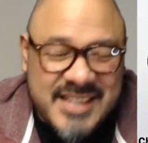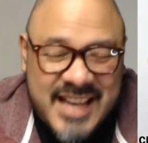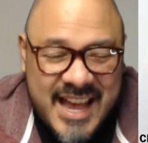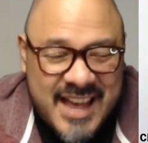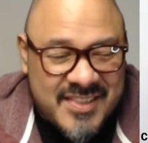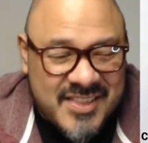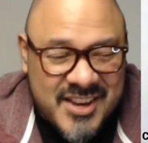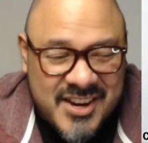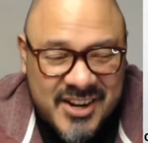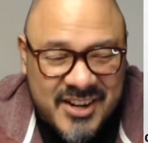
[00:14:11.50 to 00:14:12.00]

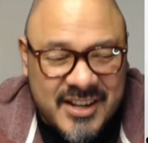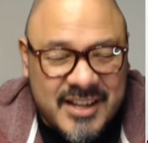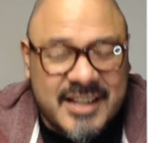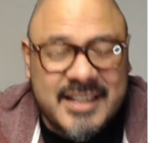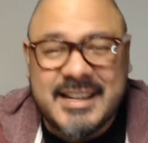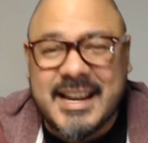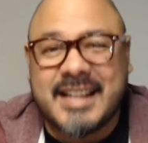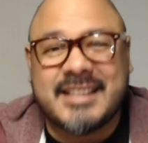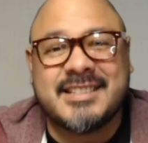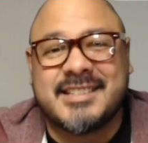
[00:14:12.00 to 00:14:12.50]
on there.
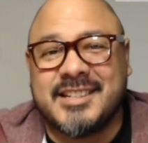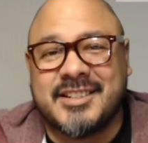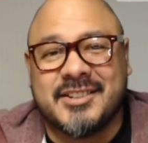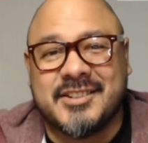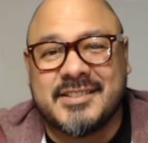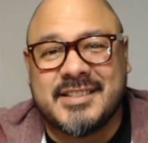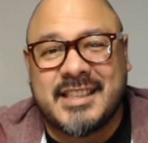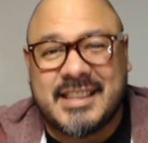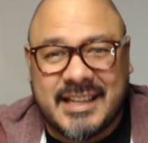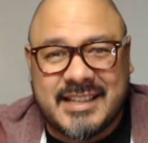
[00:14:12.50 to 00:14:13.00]
Not
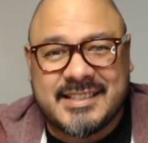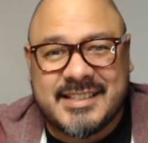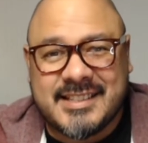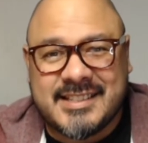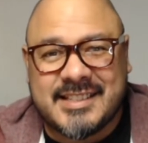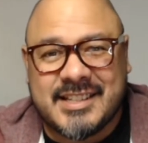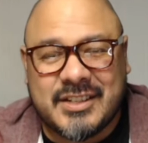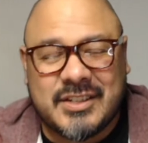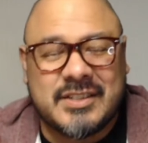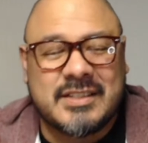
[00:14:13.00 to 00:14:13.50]
Snickers. I think I said
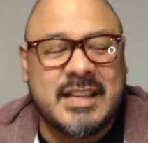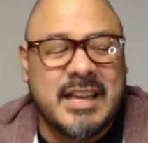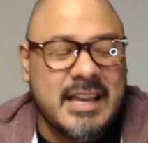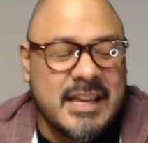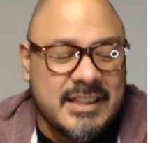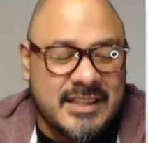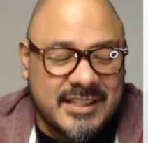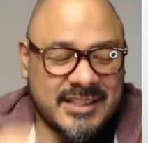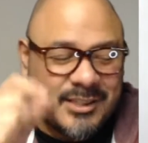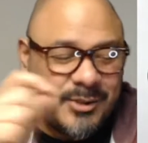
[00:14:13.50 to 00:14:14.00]
Snickers.
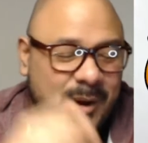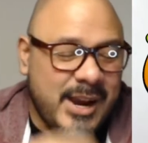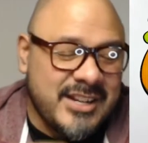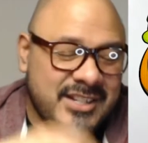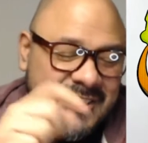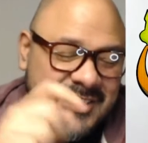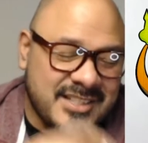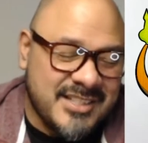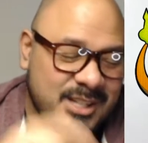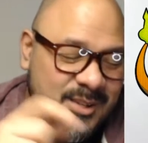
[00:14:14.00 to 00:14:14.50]
The
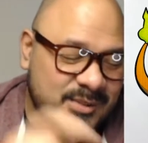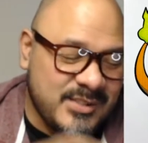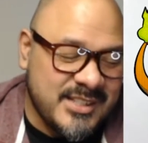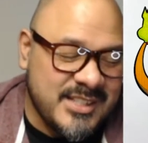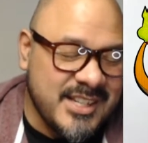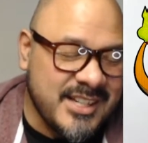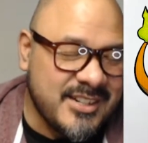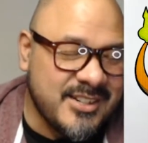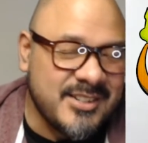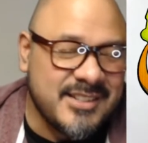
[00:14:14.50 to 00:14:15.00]
scratch and sniff
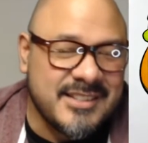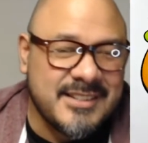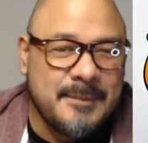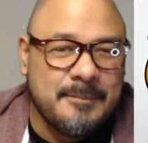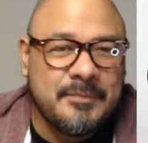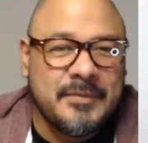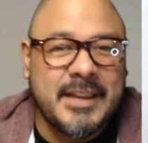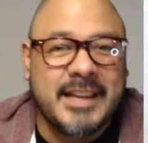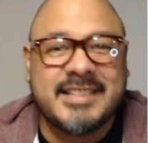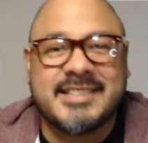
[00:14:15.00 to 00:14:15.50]
Snickers.
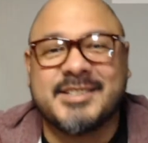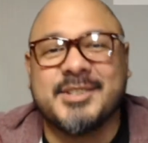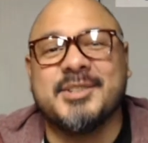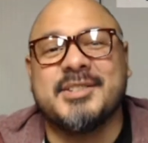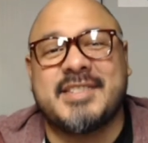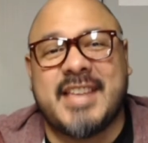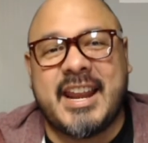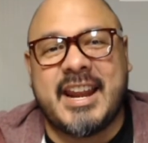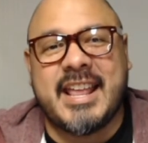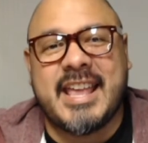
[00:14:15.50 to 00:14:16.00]
I still
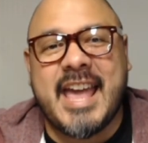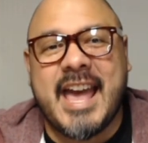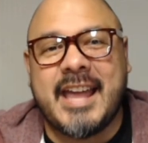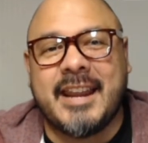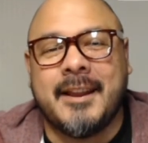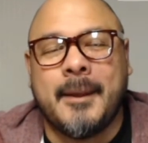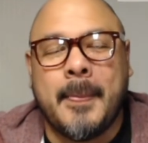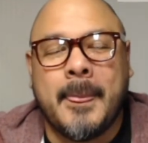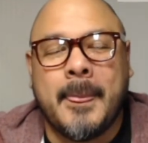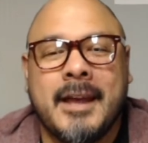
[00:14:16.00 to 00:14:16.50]
said it again.